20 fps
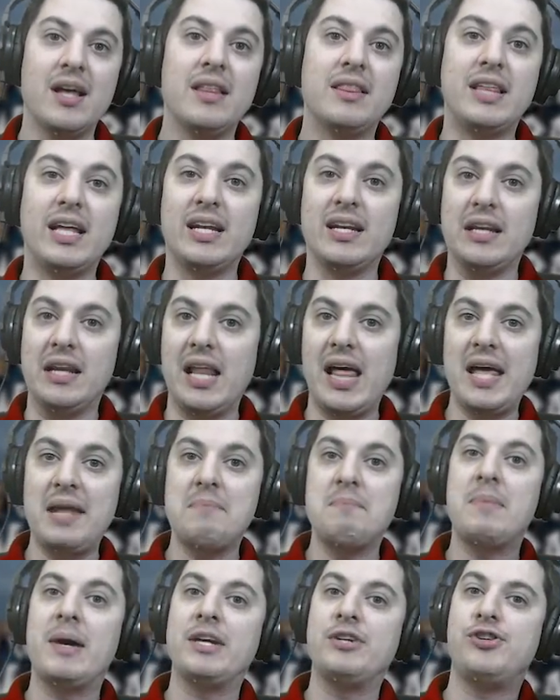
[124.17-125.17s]
that let
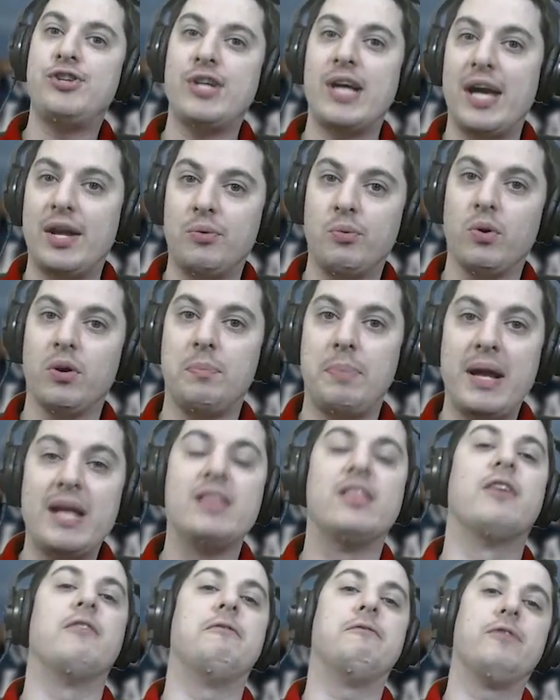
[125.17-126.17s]
my Shadow Word Pain,
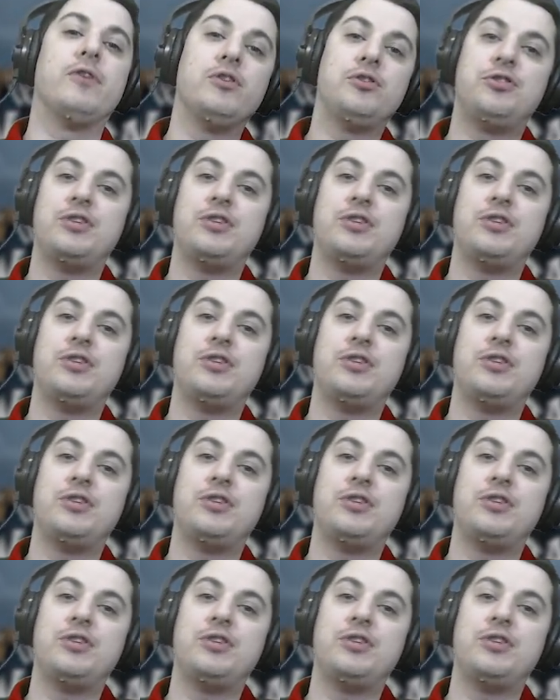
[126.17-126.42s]
the first